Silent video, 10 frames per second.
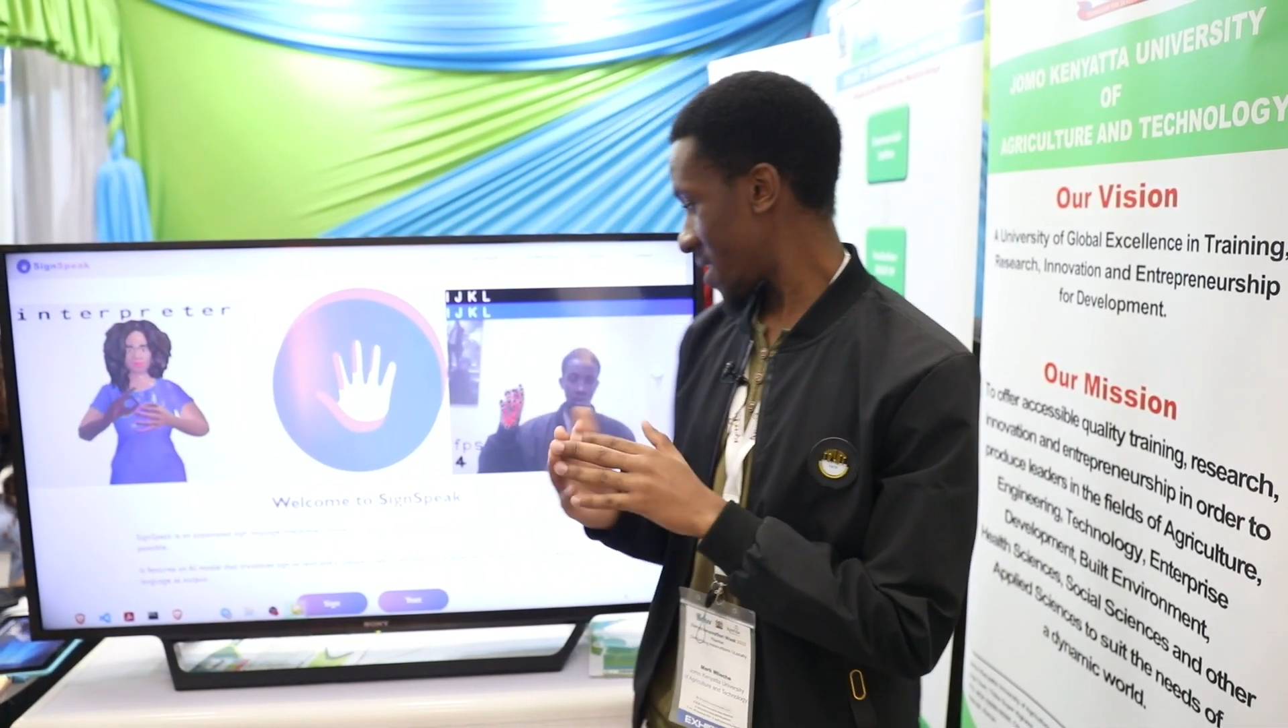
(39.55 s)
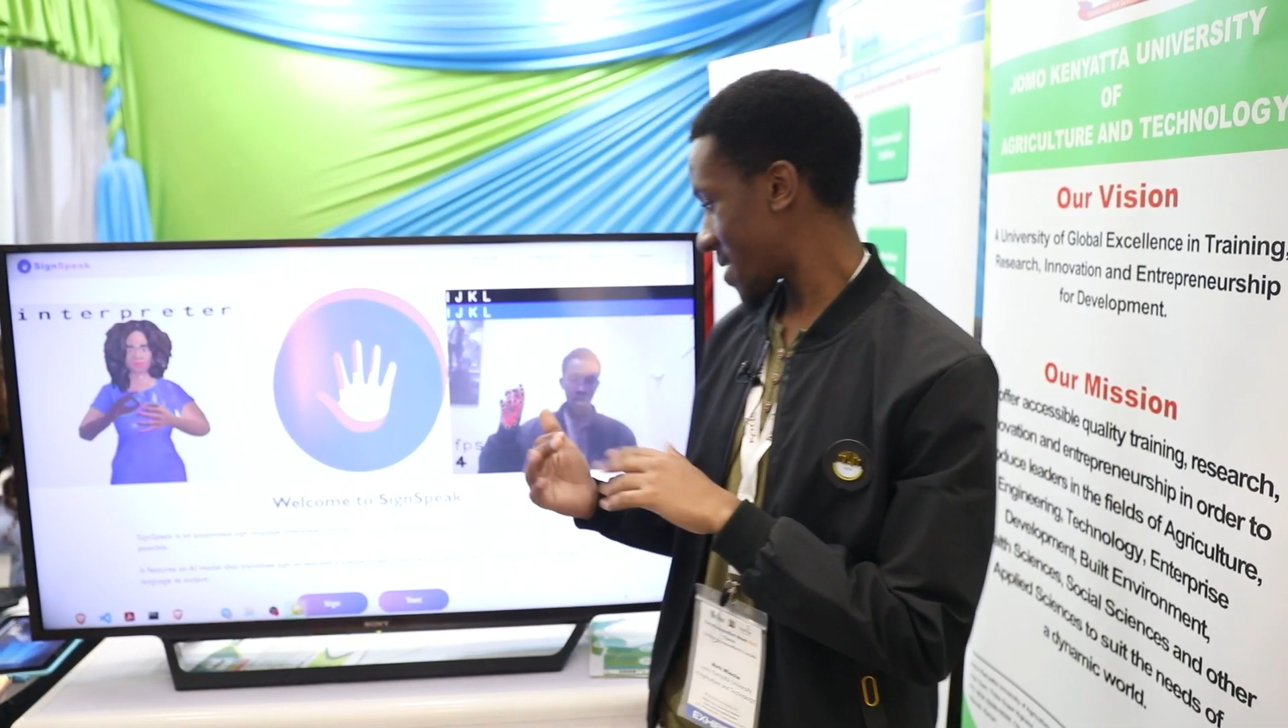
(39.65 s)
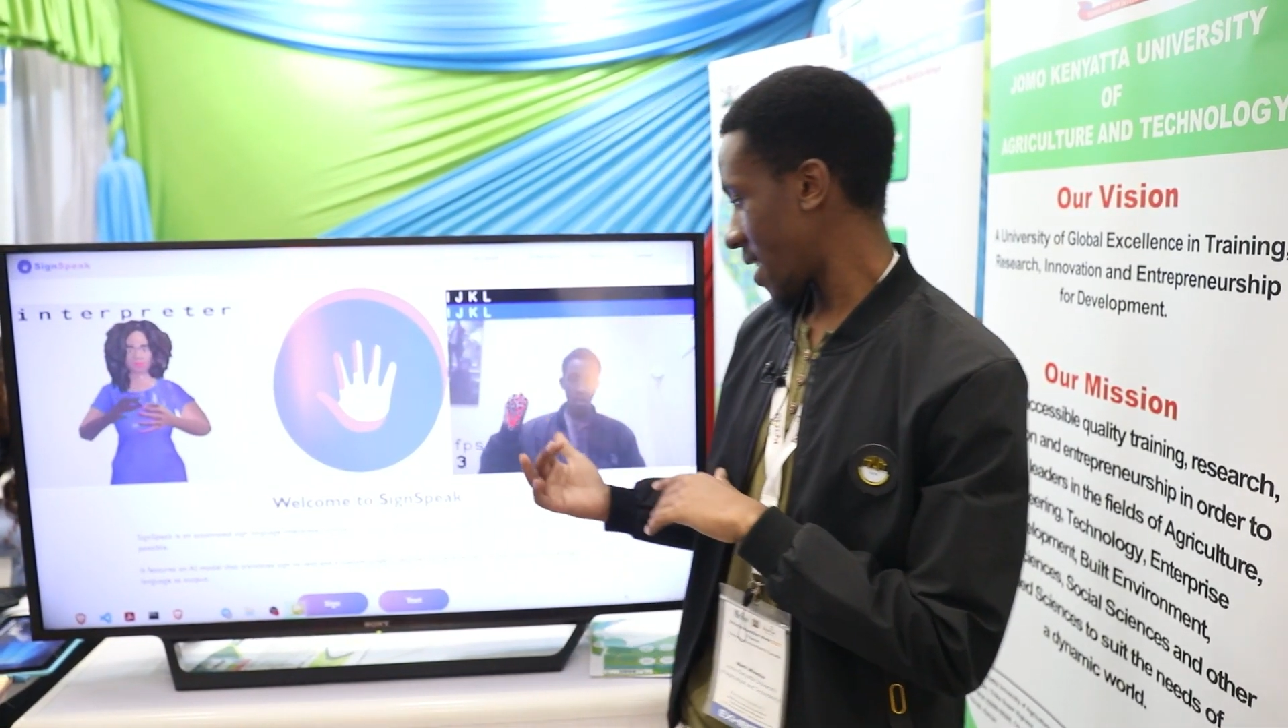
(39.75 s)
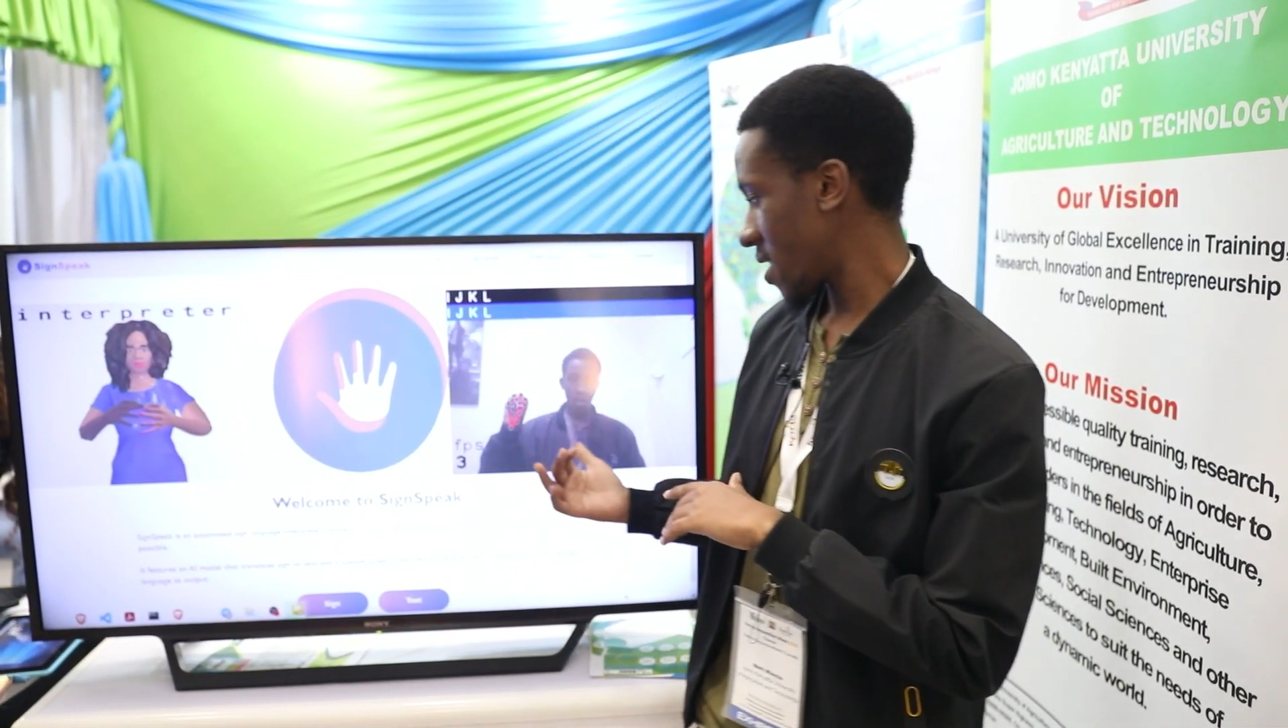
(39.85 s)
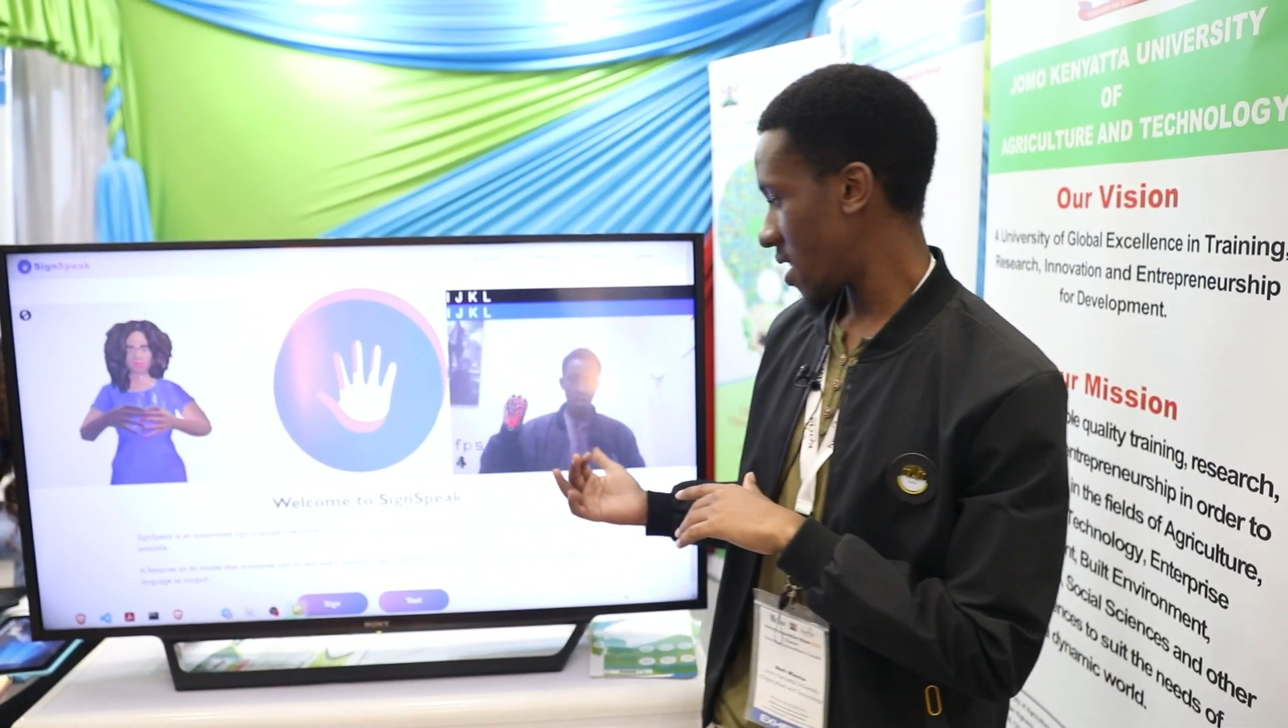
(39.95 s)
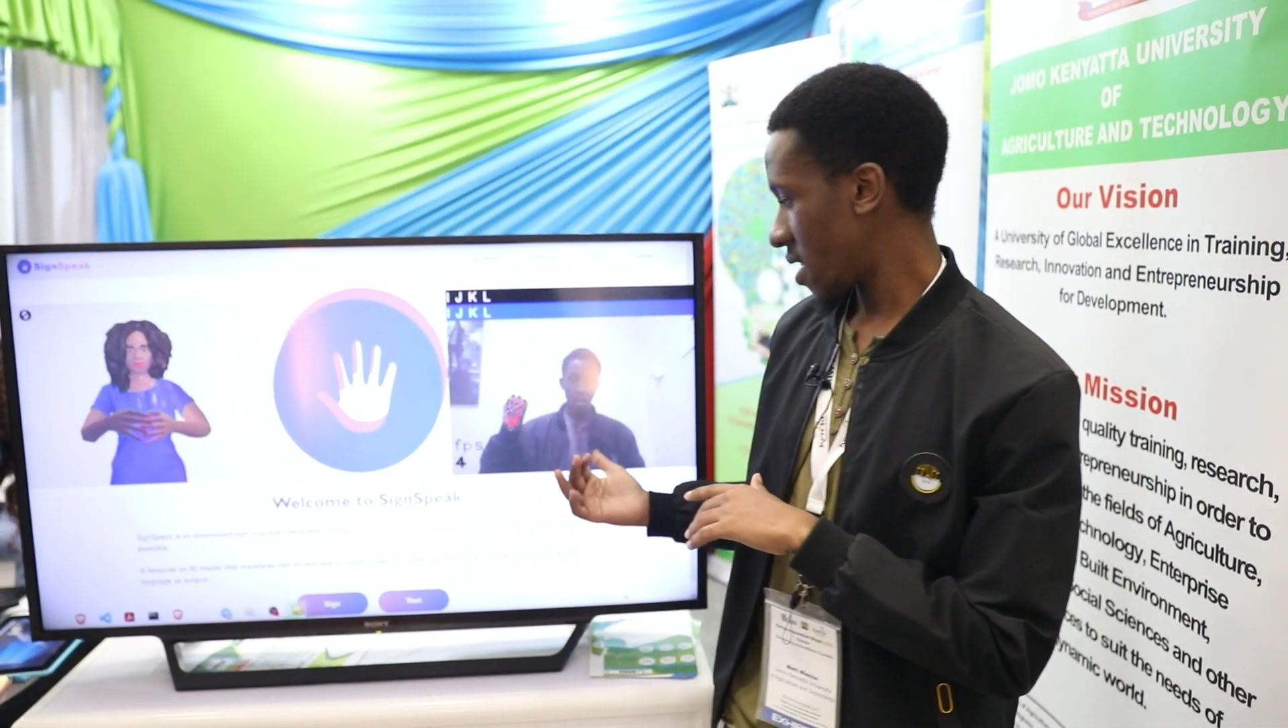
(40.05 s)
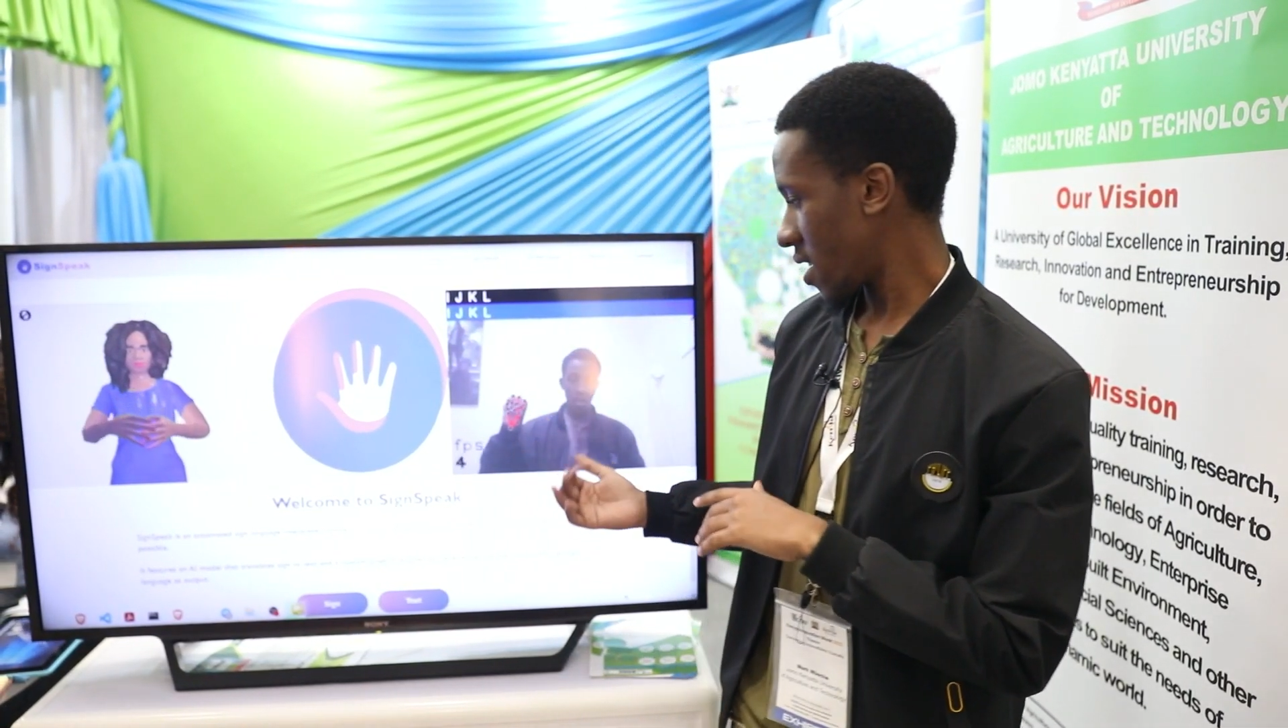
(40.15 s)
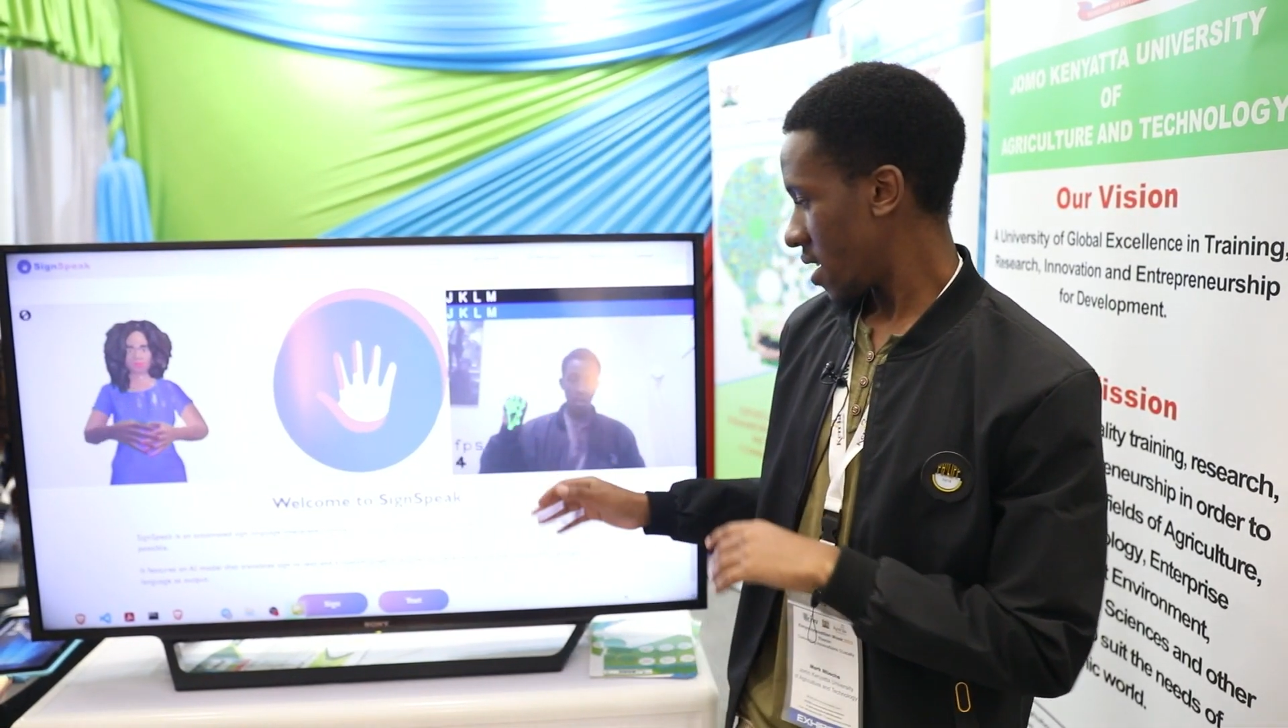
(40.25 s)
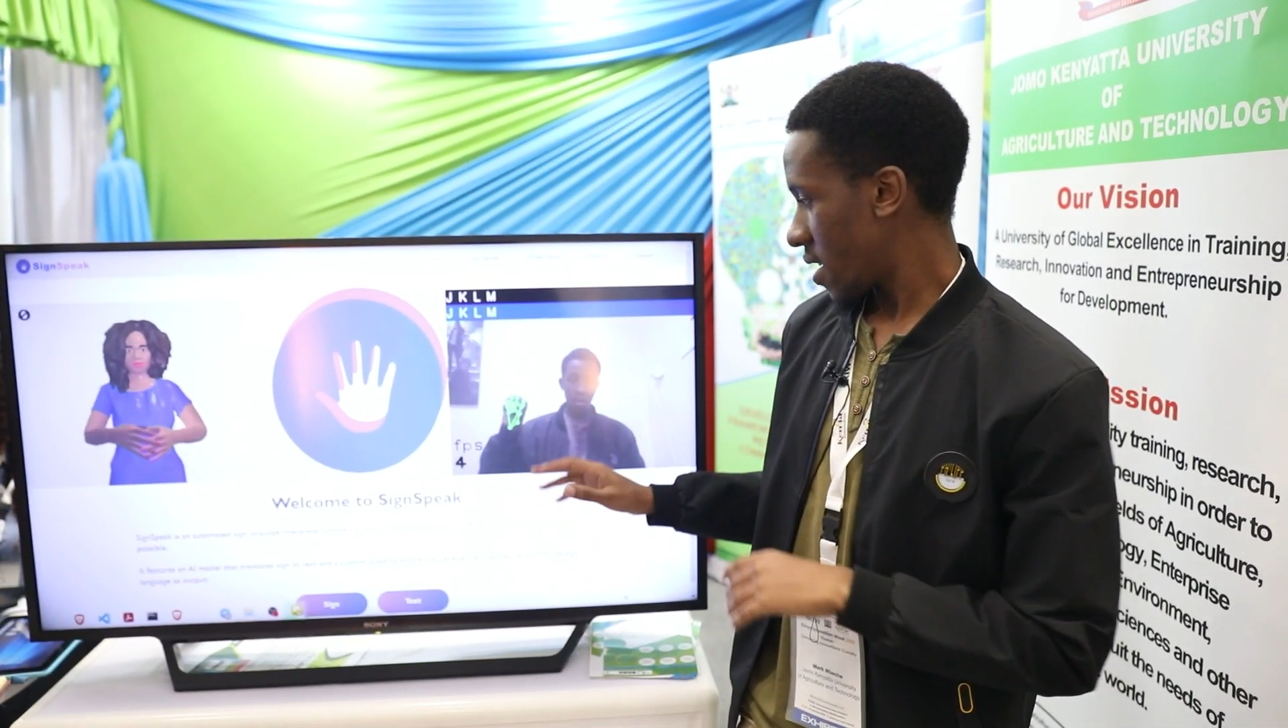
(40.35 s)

this side here,